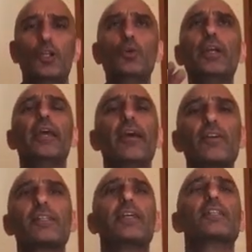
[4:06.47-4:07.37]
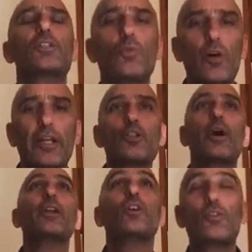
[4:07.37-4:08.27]
doing headers against the wall and
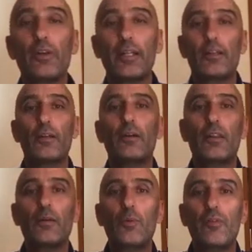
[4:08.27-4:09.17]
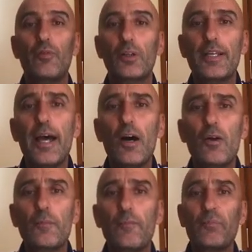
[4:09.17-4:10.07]
trying not to let the ball fall down,